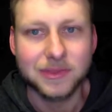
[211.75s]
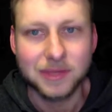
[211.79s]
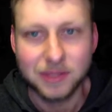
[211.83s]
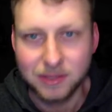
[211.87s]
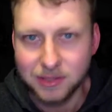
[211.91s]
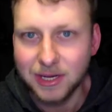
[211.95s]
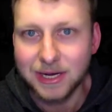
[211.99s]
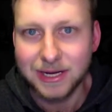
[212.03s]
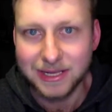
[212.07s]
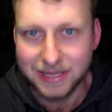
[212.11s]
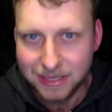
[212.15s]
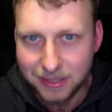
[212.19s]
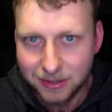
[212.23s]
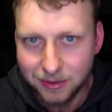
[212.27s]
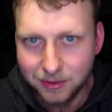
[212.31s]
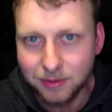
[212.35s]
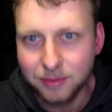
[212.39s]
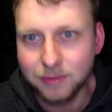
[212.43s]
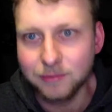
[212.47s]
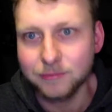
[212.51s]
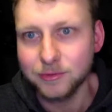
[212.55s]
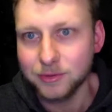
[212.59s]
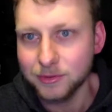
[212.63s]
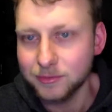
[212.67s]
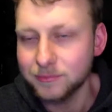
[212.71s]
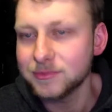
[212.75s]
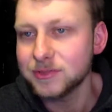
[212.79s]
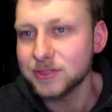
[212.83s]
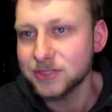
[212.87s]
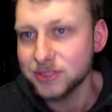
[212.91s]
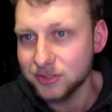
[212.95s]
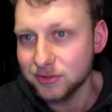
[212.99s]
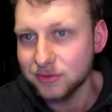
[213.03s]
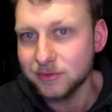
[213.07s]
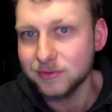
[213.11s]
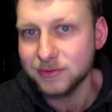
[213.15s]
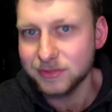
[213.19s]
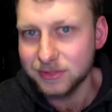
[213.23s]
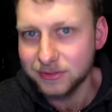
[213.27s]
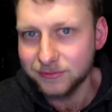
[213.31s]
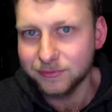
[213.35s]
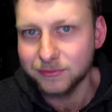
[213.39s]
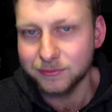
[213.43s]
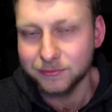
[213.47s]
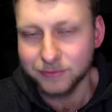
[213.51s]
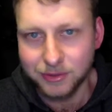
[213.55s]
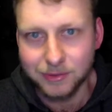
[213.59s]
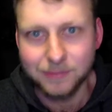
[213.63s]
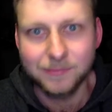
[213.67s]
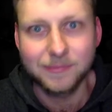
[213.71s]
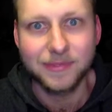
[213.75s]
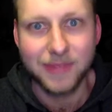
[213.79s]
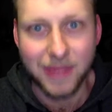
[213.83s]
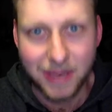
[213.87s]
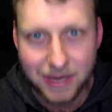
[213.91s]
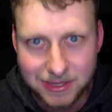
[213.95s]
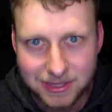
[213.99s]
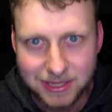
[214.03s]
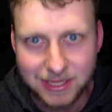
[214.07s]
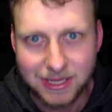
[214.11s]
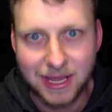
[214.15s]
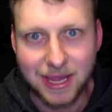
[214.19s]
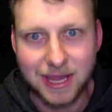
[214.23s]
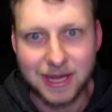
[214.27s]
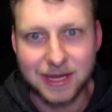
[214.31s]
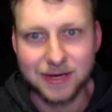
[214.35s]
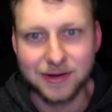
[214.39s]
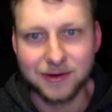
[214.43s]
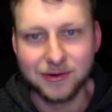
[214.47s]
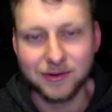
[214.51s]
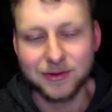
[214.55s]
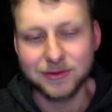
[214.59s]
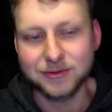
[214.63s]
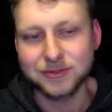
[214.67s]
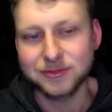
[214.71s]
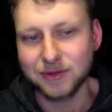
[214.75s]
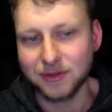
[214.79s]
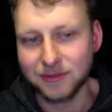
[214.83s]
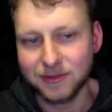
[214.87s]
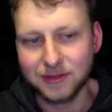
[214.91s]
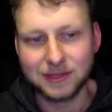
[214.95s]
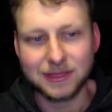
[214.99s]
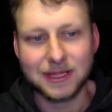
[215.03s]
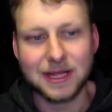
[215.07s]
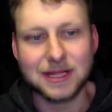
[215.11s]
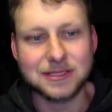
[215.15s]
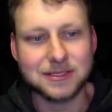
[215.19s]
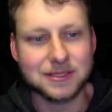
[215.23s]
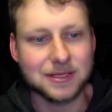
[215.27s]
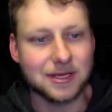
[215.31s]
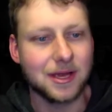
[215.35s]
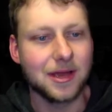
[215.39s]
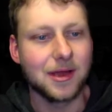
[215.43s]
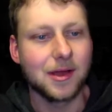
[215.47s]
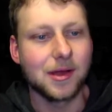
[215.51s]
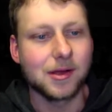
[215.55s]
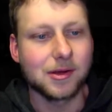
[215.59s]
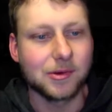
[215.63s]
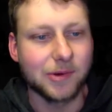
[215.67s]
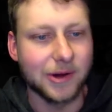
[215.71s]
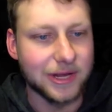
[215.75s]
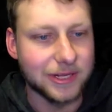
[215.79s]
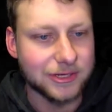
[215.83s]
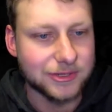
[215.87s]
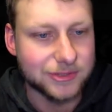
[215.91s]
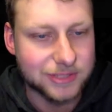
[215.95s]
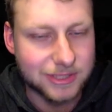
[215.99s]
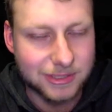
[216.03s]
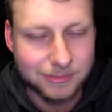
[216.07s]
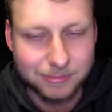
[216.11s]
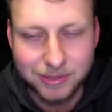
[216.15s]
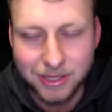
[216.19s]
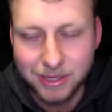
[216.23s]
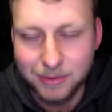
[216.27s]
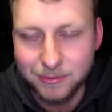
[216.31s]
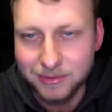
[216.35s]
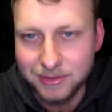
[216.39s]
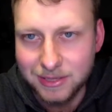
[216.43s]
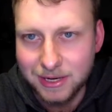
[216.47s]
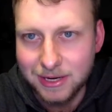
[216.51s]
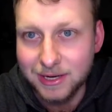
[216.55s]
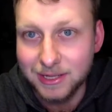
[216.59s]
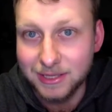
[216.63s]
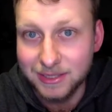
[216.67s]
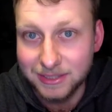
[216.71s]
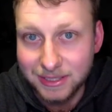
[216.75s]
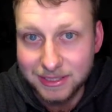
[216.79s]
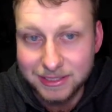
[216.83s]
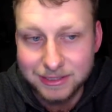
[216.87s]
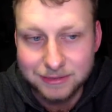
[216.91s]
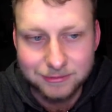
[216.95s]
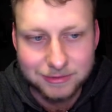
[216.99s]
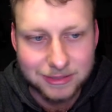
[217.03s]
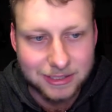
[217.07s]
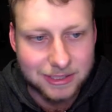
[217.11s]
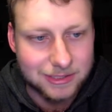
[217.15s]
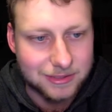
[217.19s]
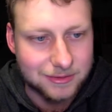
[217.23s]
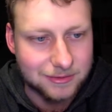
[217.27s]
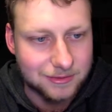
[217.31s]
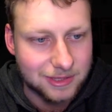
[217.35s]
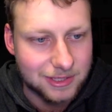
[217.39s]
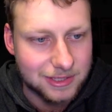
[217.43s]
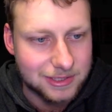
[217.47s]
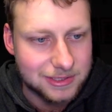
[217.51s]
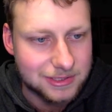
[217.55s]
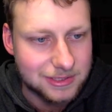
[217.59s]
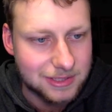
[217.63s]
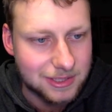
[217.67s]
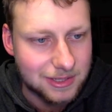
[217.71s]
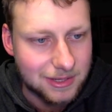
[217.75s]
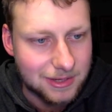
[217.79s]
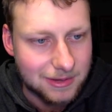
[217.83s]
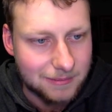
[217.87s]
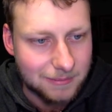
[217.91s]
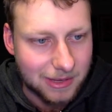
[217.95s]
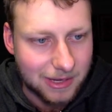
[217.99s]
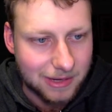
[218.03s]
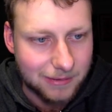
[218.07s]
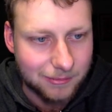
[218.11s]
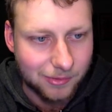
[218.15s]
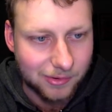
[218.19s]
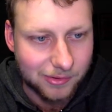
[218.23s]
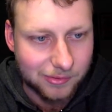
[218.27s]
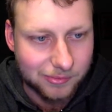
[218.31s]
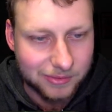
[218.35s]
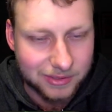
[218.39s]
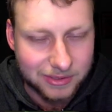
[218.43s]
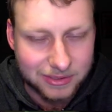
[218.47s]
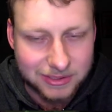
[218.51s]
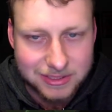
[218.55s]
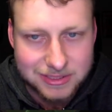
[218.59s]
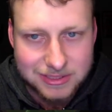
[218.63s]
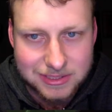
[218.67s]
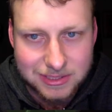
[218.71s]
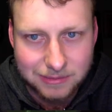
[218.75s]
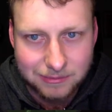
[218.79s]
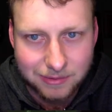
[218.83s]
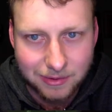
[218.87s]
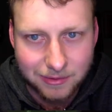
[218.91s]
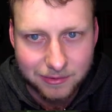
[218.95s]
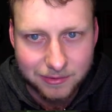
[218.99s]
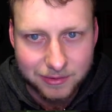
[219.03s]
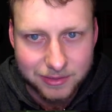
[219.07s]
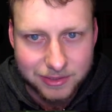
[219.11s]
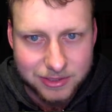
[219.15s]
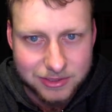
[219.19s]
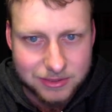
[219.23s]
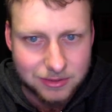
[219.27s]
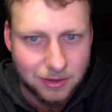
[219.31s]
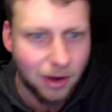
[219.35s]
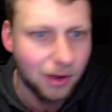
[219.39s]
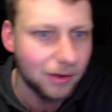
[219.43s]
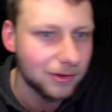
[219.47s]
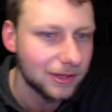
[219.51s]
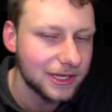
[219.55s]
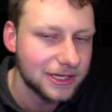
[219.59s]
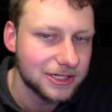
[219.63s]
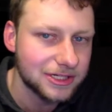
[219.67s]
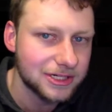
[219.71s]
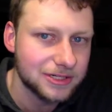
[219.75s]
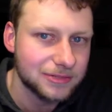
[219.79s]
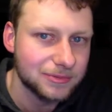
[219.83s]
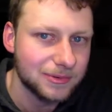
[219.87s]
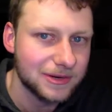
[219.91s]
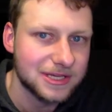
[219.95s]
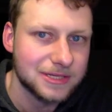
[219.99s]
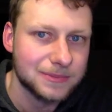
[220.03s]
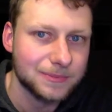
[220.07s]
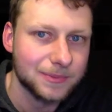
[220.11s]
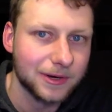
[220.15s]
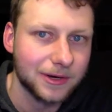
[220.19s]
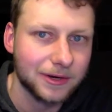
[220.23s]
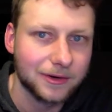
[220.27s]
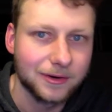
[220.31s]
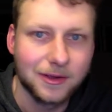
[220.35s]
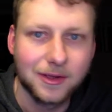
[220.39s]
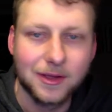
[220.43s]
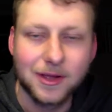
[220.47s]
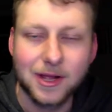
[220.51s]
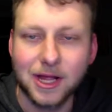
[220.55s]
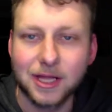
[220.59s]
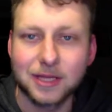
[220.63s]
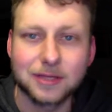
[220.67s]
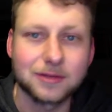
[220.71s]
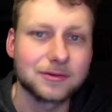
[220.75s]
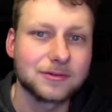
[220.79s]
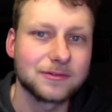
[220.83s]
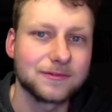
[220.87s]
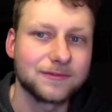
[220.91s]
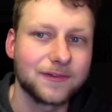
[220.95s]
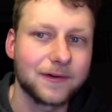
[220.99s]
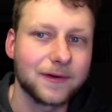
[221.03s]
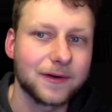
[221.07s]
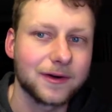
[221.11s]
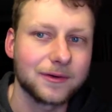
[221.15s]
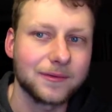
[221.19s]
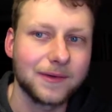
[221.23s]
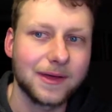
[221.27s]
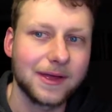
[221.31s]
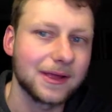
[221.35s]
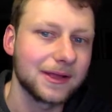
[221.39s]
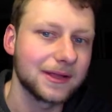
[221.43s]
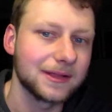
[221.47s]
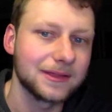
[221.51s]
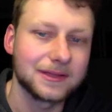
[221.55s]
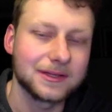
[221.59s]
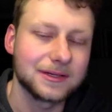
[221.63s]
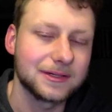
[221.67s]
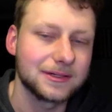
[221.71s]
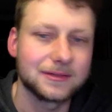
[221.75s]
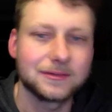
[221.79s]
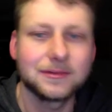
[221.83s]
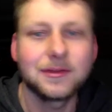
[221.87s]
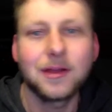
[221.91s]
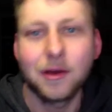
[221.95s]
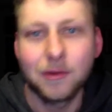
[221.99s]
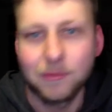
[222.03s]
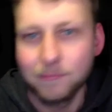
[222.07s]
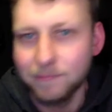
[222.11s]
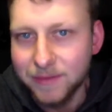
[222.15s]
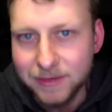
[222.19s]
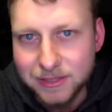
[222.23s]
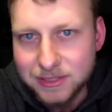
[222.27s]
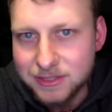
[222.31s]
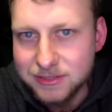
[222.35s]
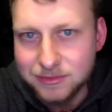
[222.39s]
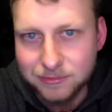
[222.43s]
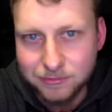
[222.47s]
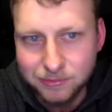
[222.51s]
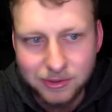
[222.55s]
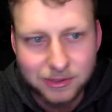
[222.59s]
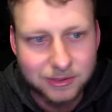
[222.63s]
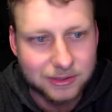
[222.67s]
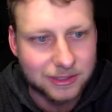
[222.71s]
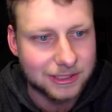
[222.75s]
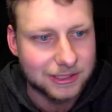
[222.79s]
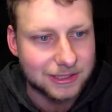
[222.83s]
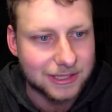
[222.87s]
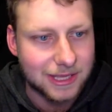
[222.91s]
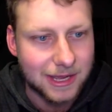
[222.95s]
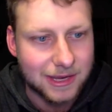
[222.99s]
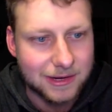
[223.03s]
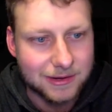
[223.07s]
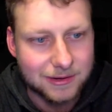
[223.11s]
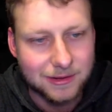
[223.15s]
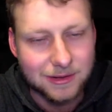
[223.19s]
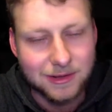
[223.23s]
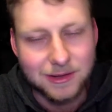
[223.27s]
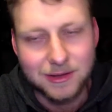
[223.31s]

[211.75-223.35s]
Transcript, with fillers: You got to get out of the room, go to a different room. Then they can't hear you. So I think that's quite interesting playing with that, and I like when they do this, make it more realistic rather than just oh, let's just whisper whisper little far away and then, no it doesn't work like that